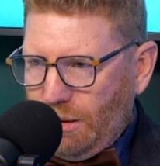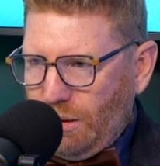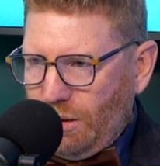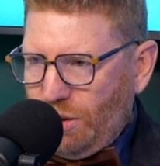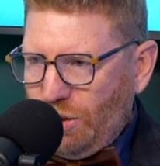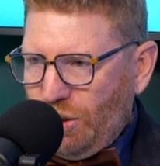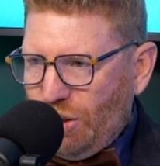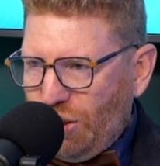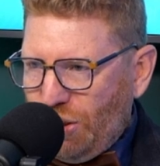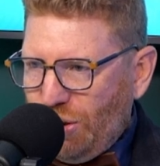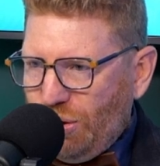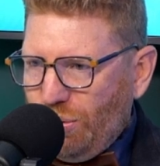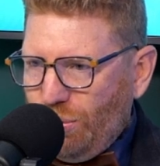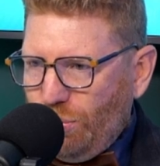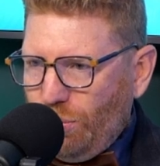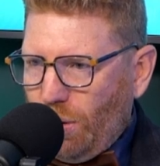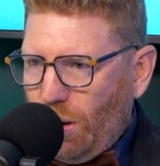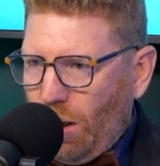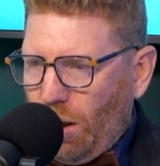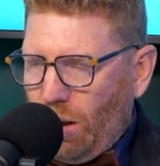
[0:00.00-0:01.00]

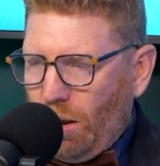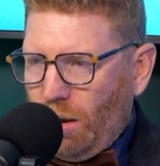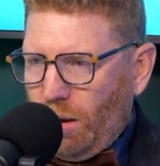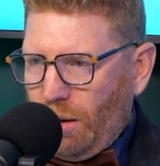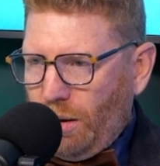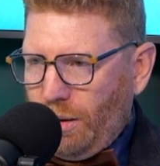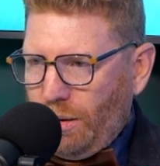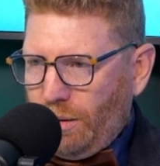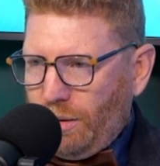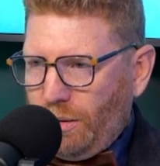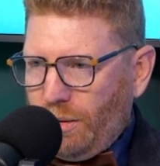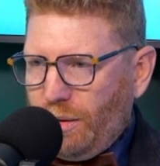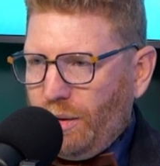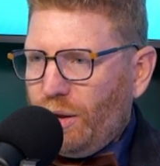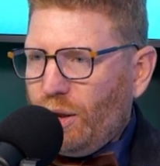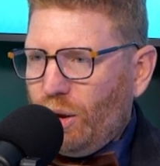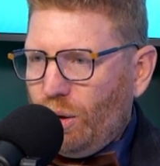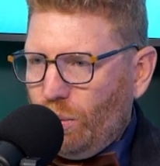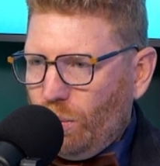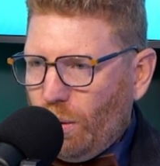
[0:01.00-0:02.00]
You are the
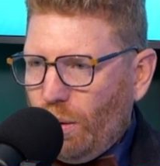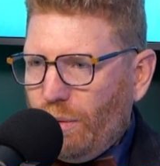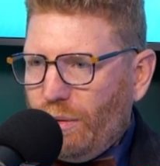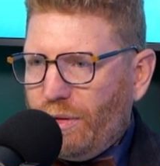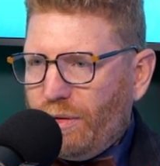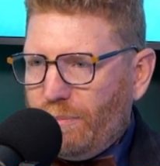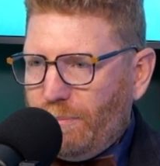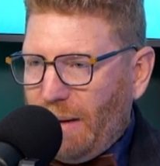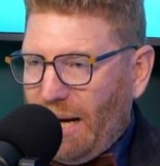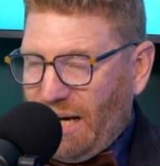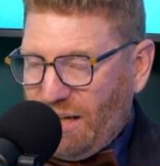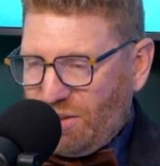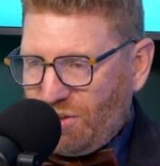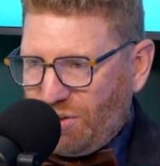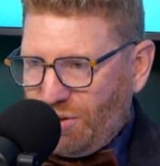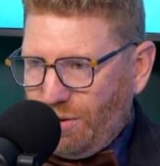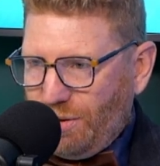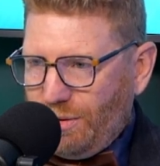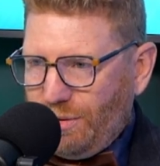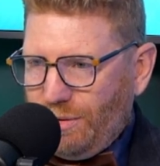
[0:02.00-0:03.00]
growth
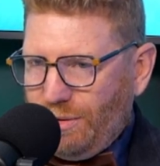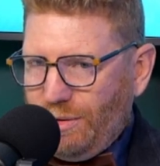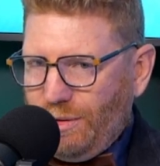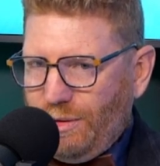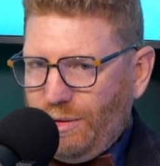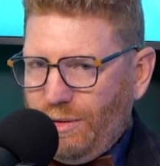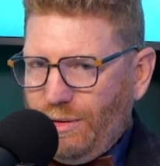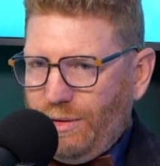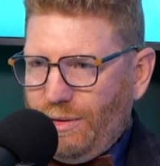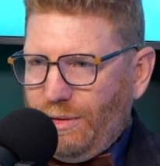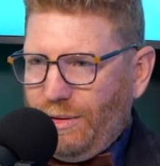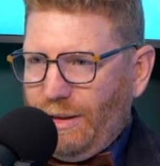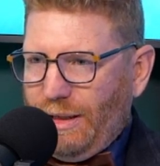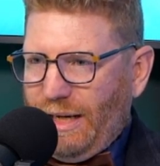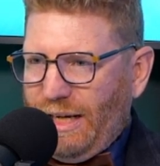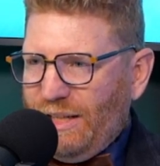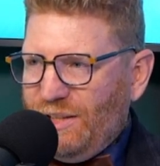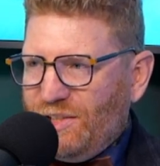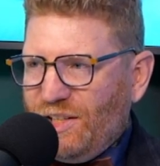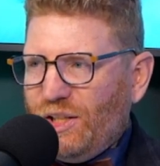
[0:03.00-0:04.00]
master.
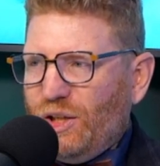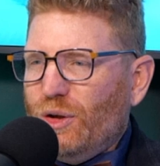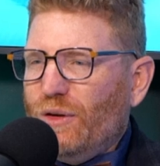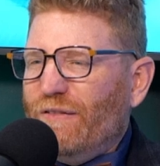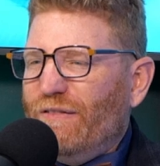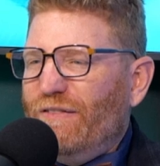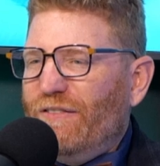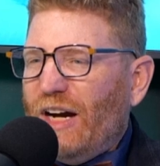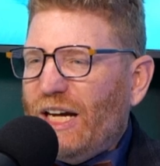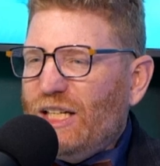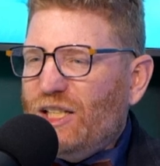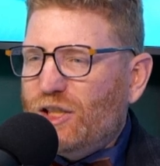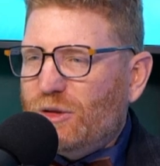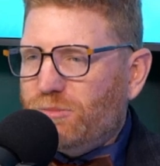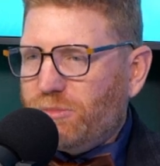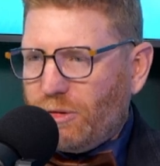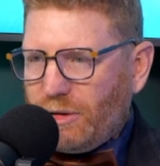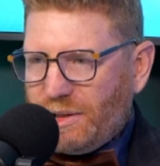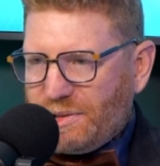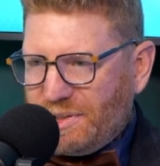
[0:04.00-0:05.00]
And he's like, you're vice
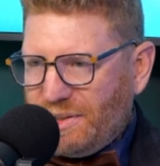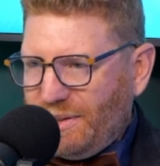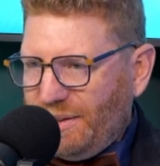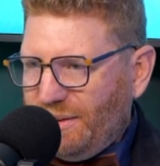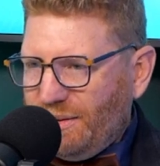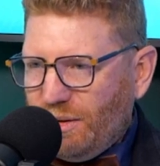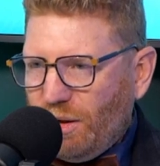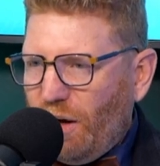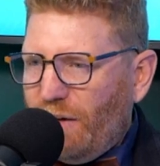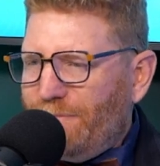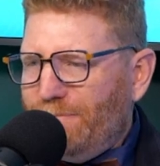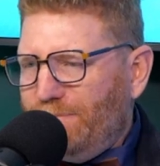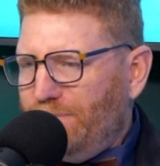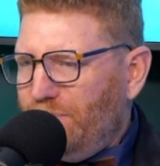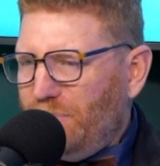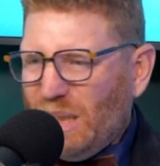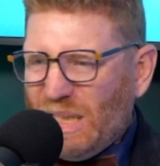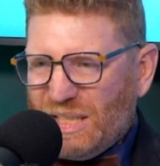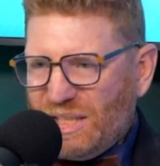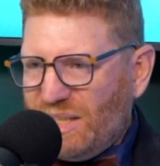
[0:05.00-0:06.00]
president of
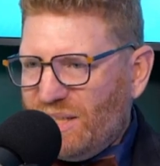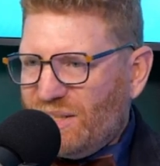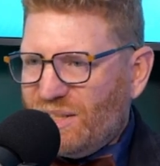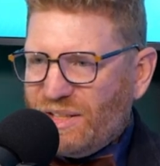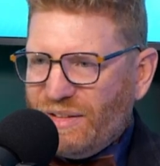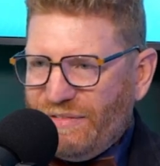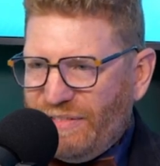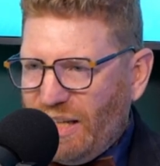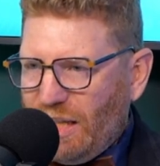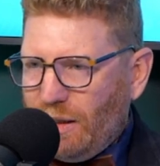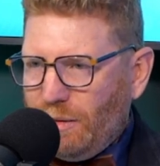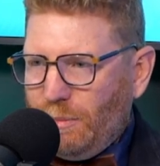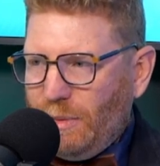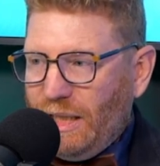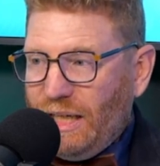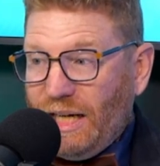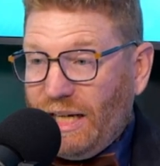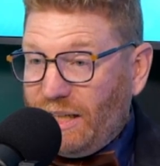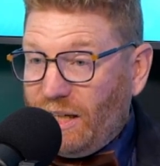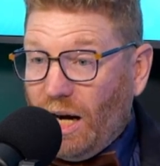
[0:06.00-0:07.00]
business development.
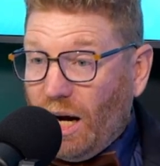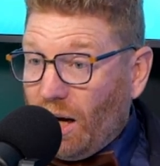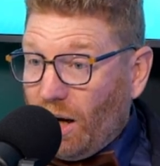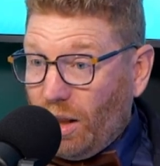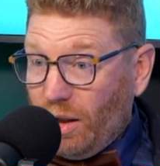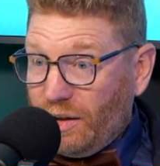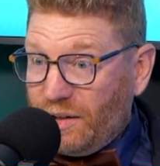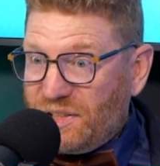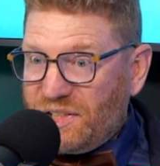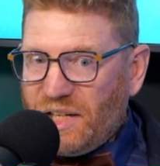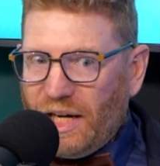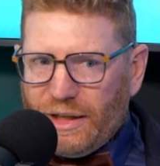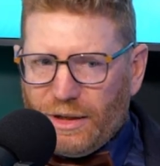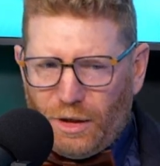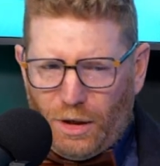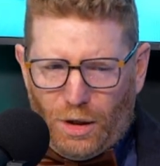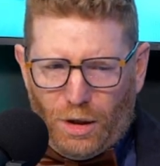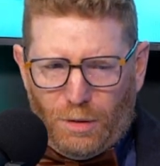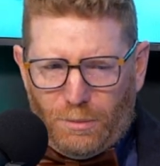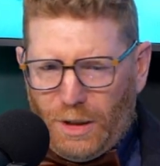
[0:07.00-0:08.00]
I got all excited.
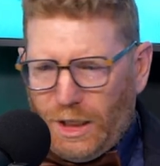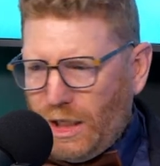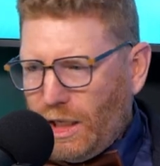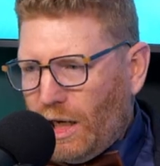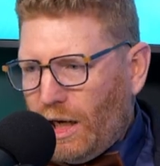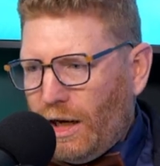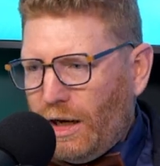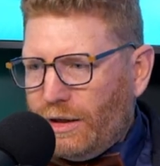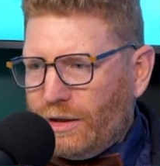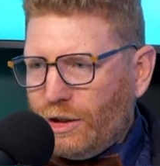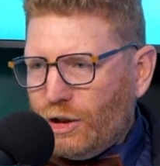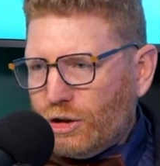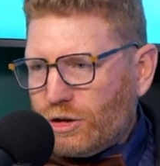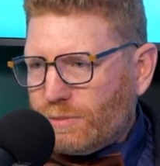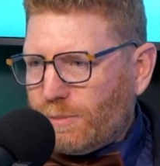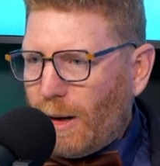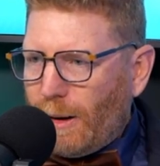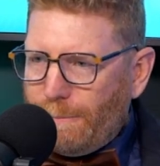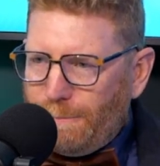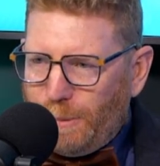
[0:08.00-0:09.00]
Oh my God, here's
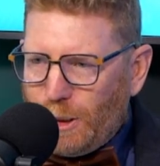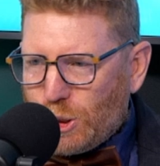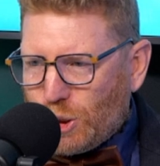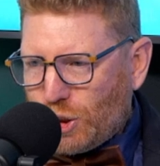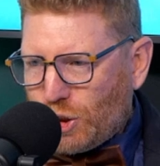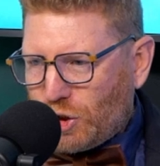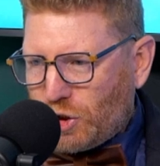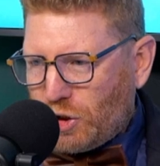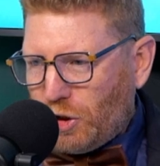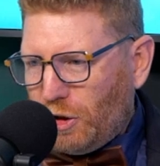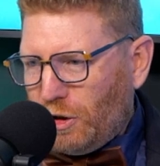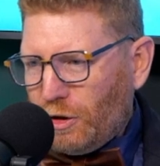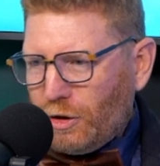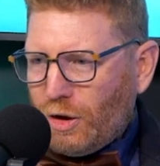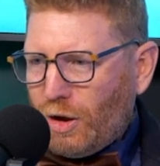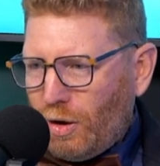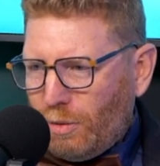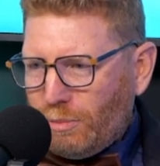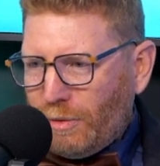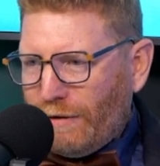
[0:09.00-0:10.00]
my business card.
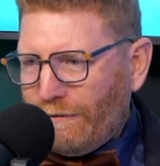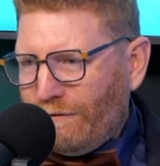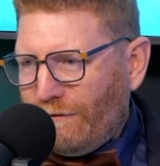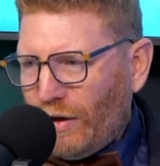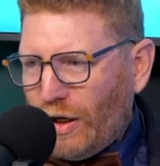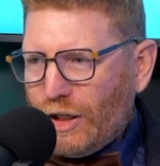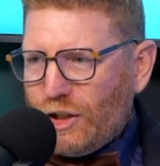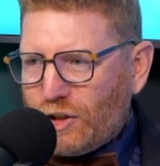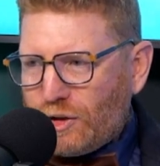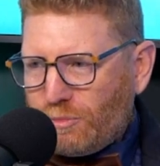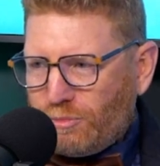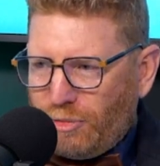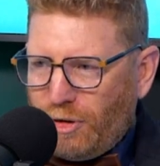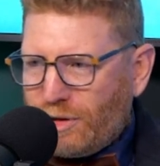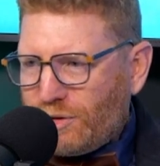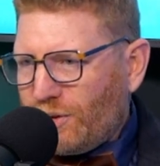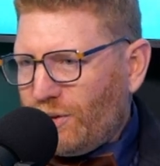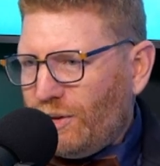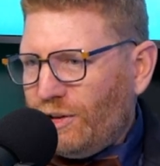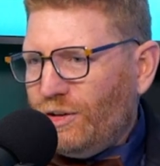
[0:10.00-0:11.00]
I'm the vice
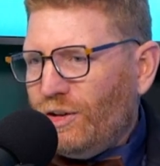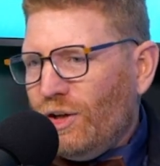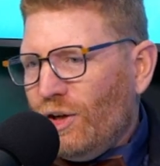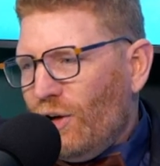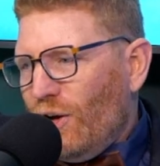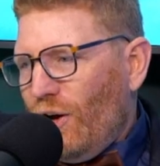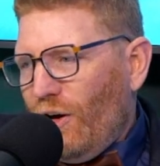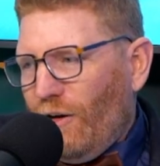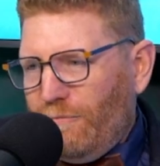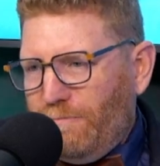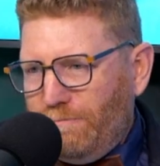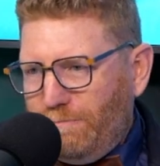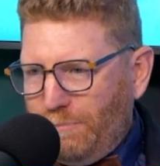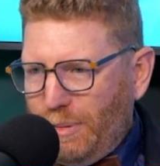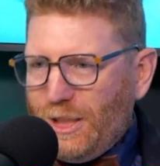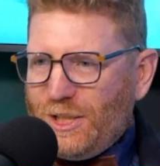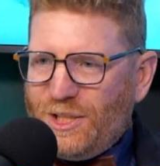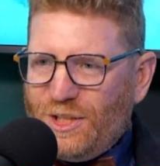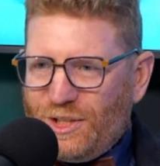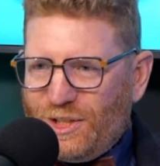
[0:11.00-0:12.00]
president of
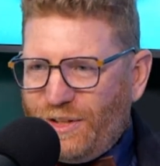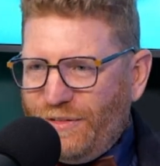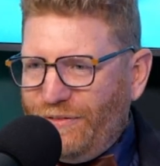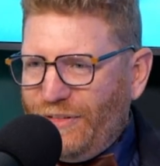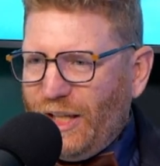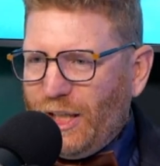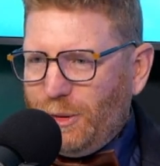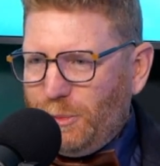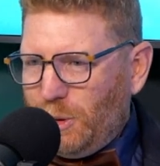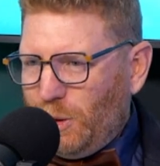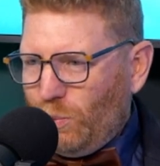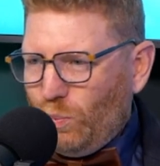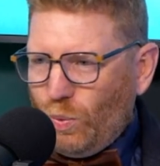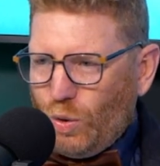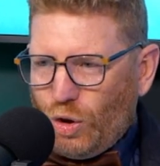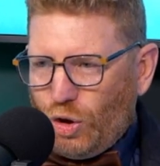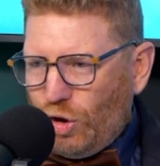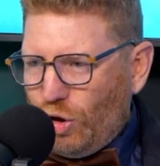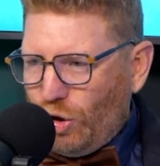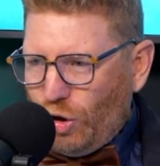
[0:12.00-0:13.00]
business development. We're
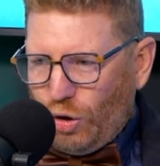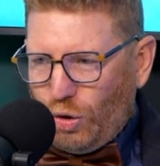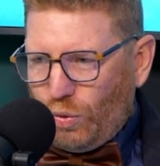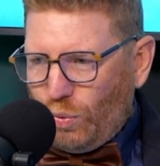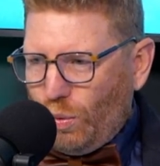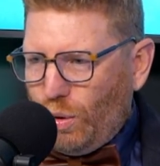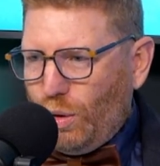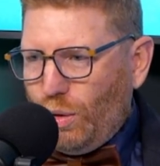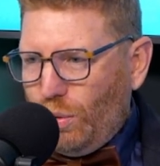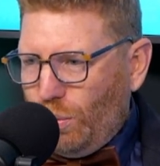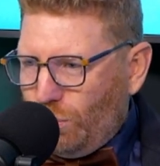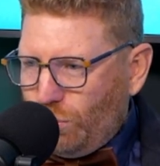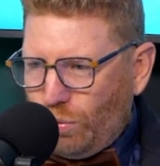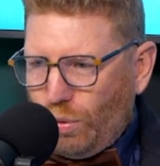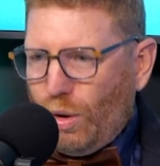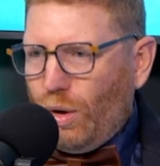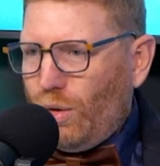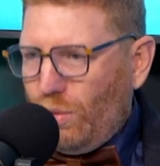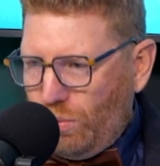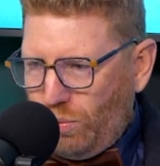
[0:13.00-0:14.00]
going to grow,
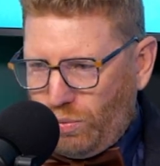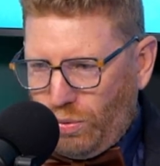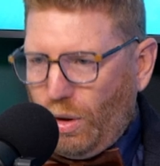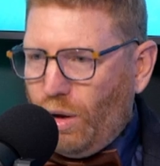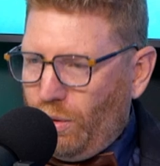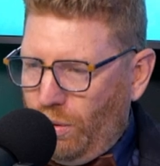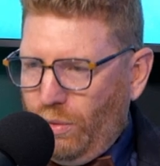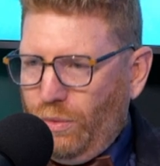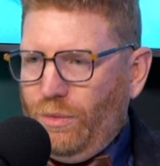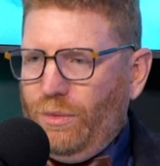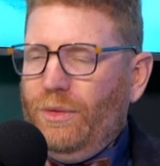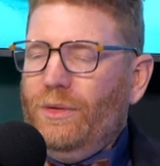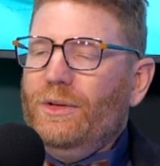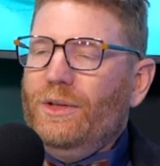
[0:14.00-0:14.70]
grow, grow.